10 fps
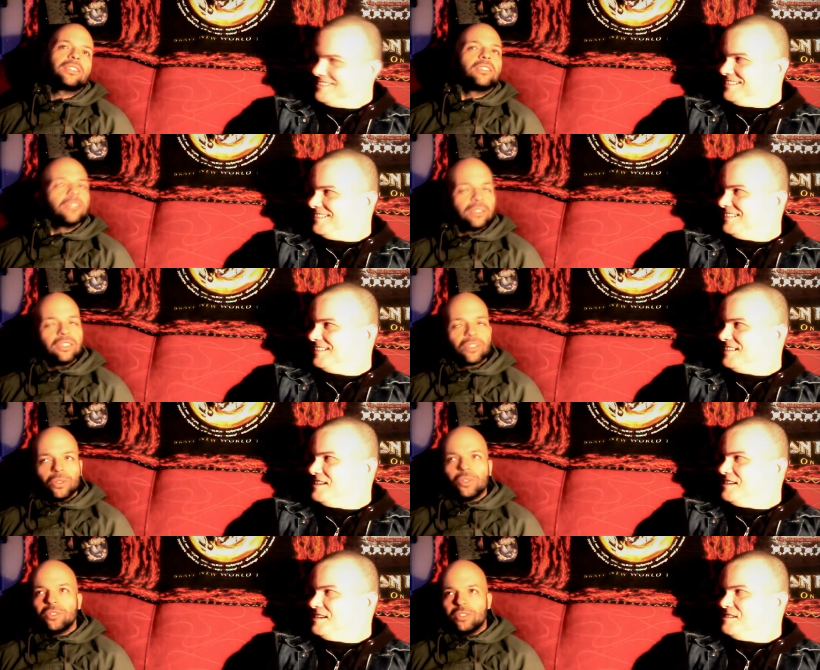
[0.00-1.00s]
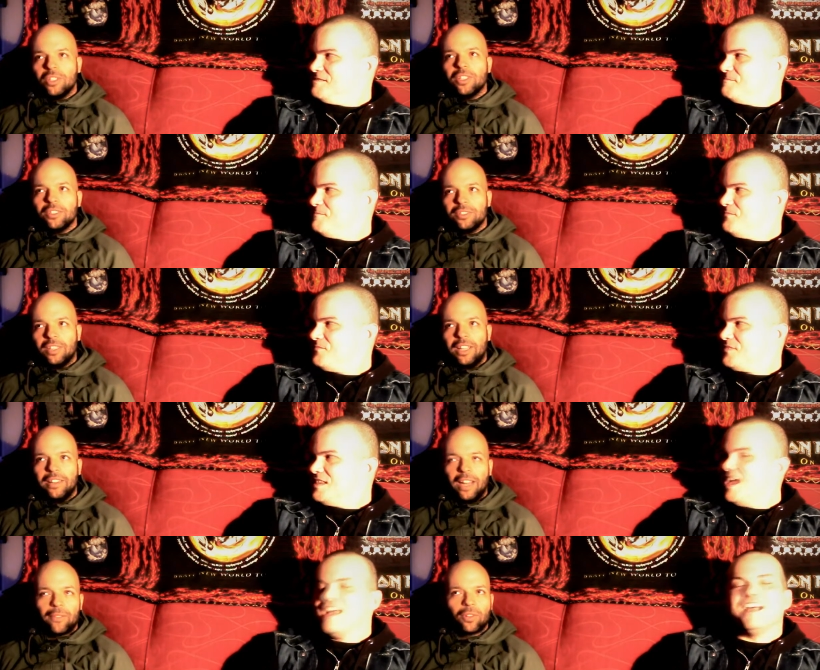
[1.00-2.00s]
Speaker 1: is, is cool, you know.
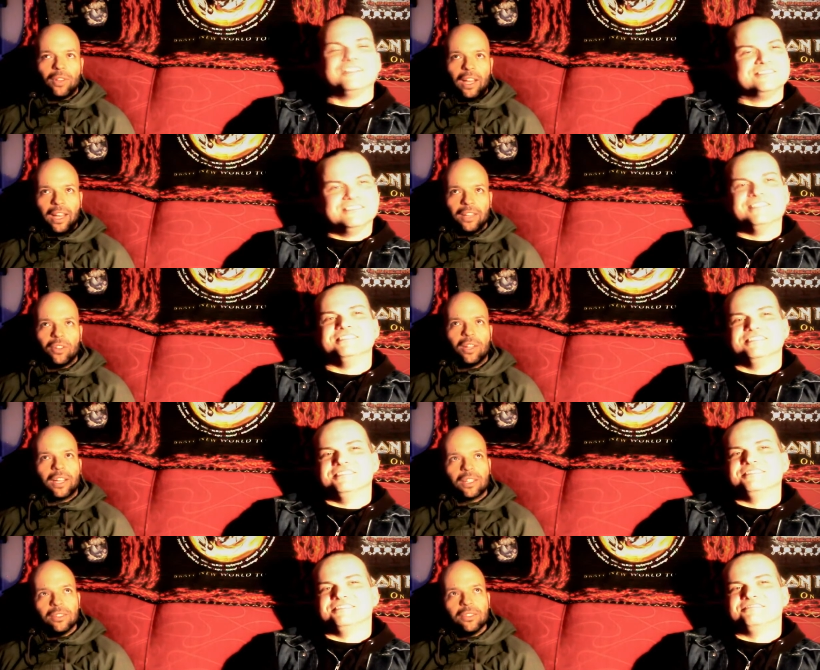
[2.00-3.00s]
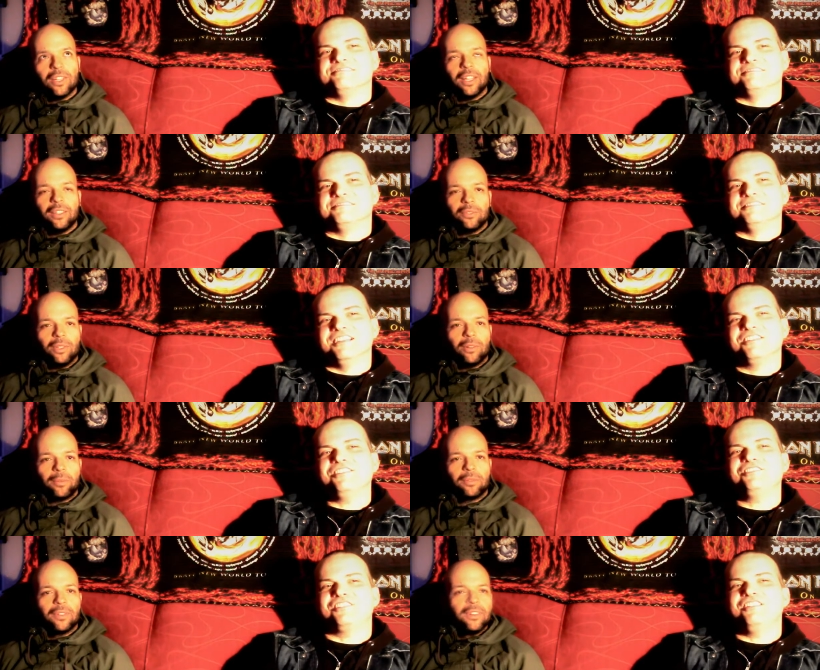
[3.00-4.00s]
And then after that, you're like, okay, we're a
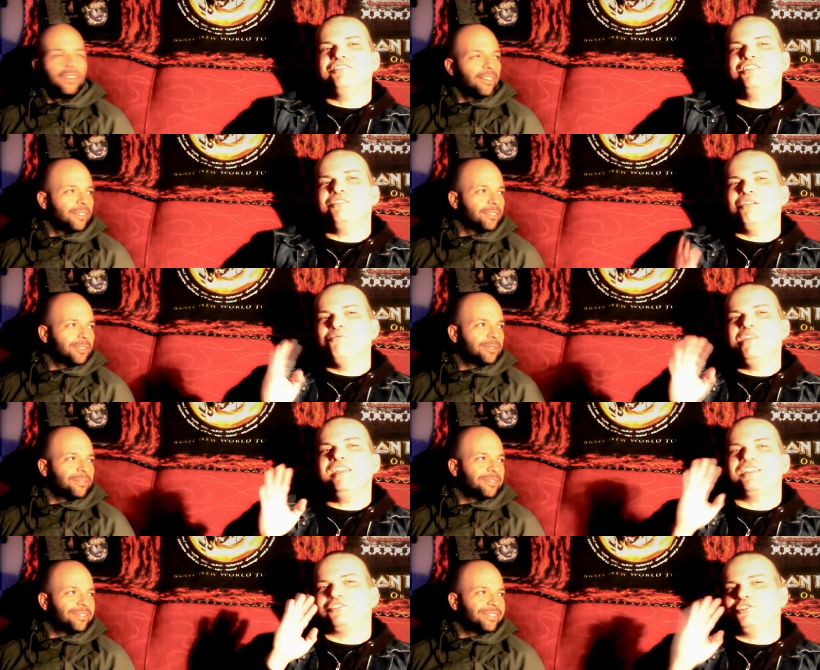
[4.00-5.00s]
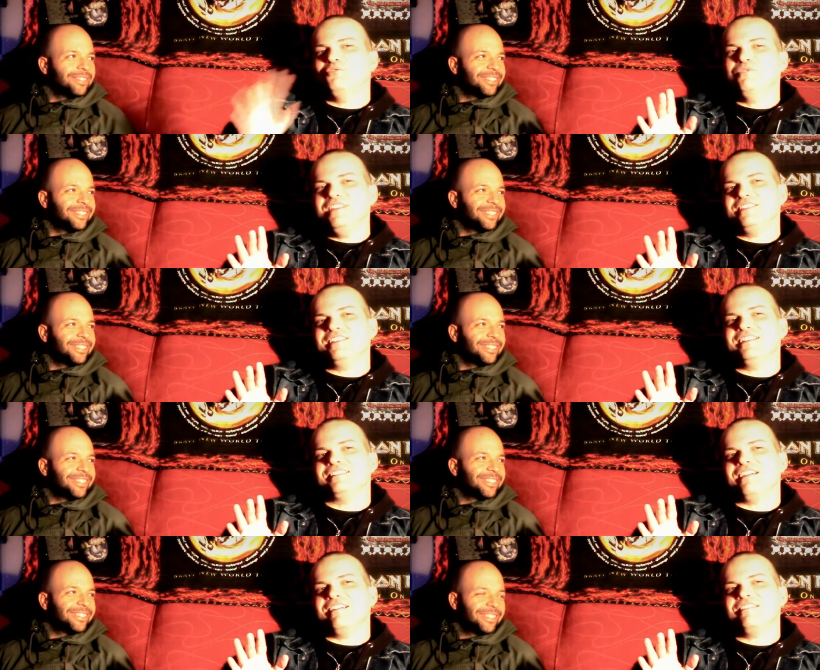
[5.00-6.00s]
good
Speaker 2: a good week, two weeks at
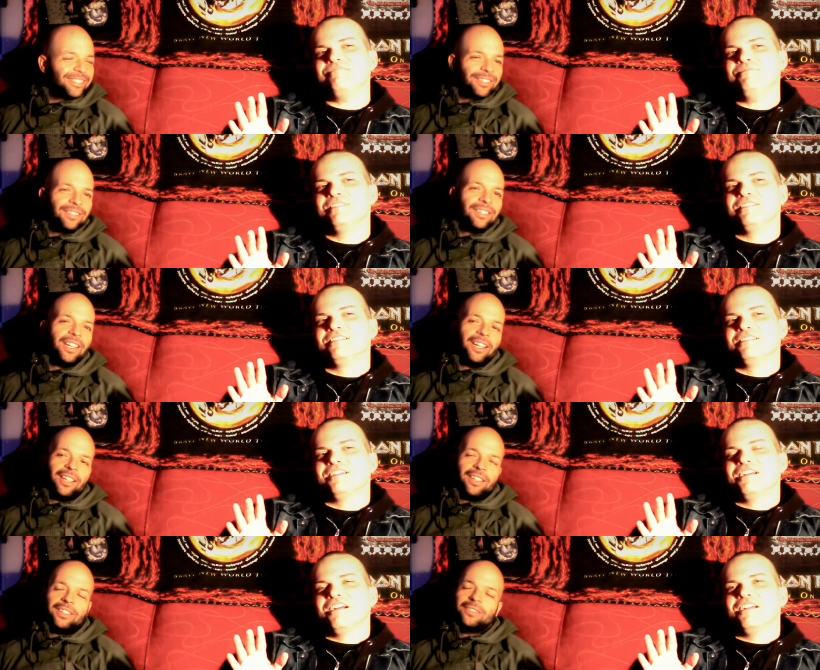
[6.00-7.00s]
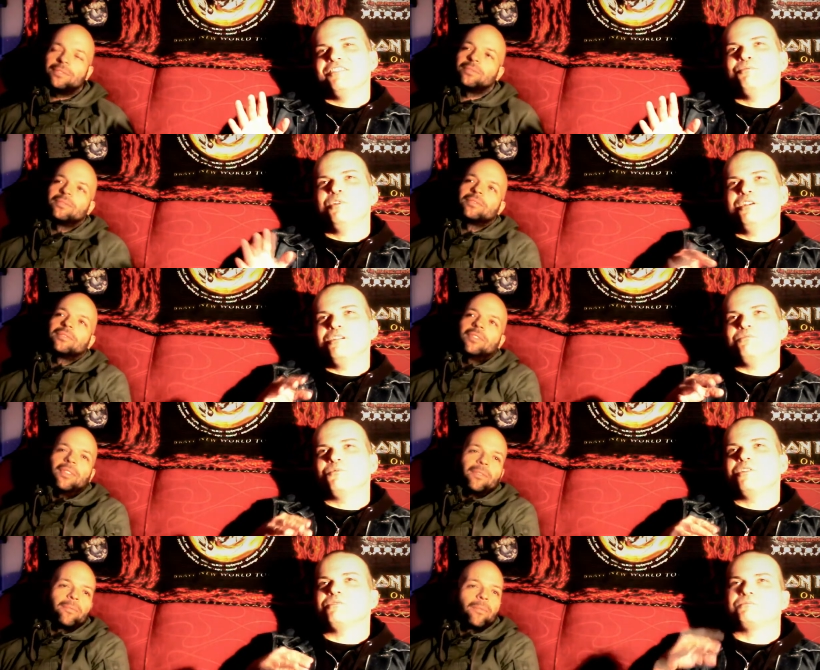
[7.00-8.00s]
a time you, we're
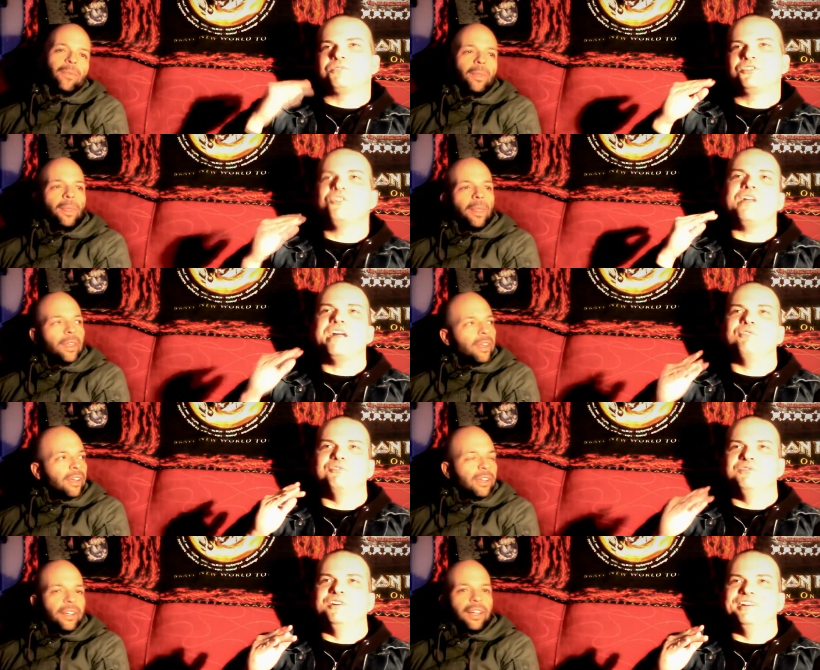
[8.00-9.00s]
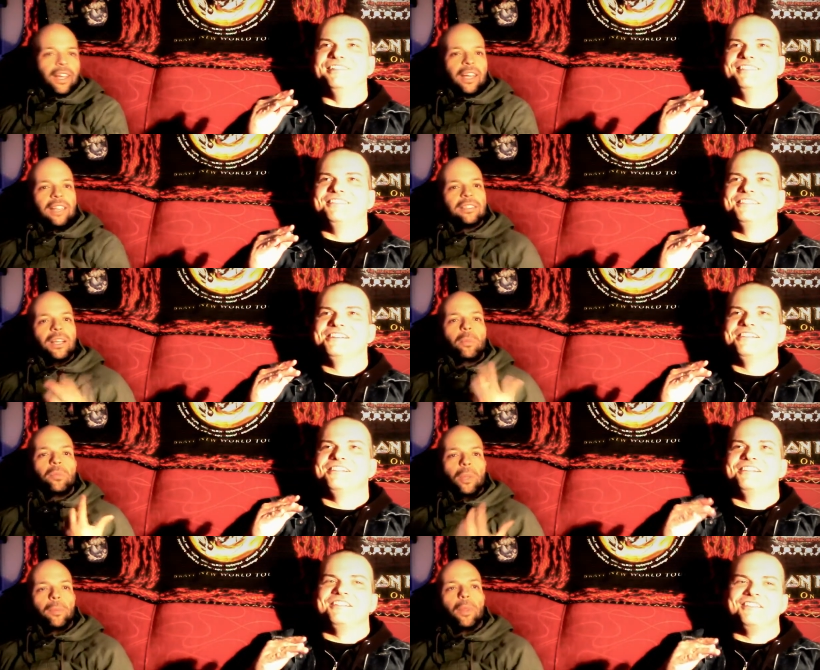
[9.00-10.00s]
we're still having fun.
Speaker 1: It's like yeah.